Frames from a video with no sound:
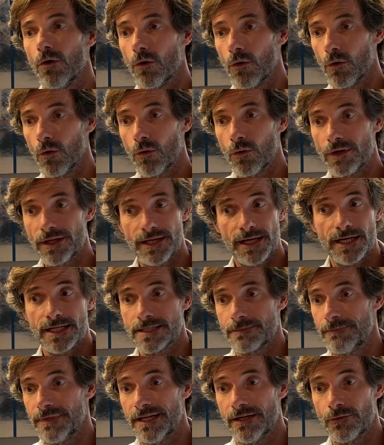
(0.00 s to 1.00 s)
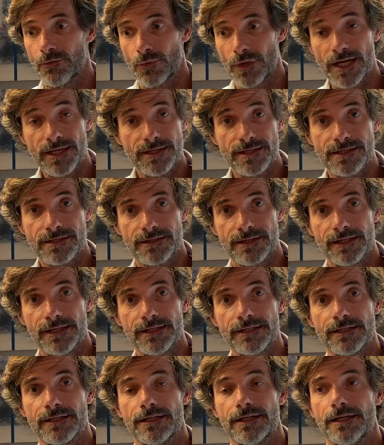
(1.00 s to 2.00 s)
or just being registered
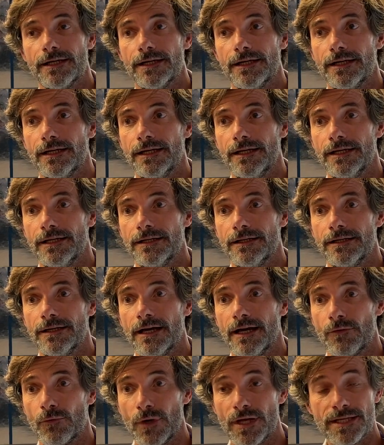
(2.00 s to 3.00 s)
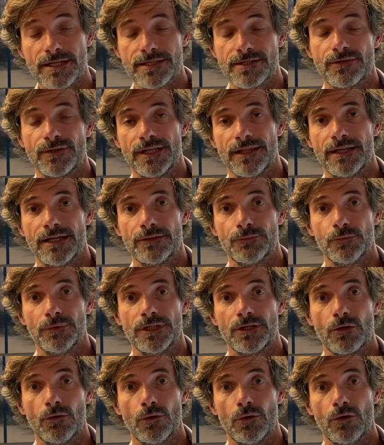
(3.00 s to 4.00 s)
in a registry that we
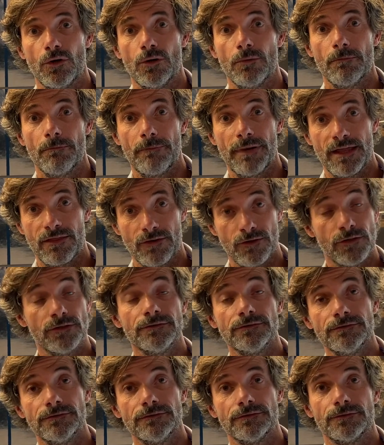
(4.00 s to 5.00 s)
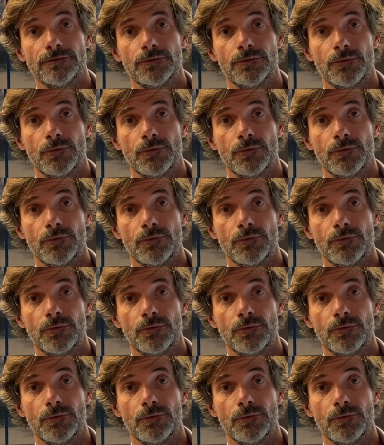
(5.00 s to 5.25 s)
call padron,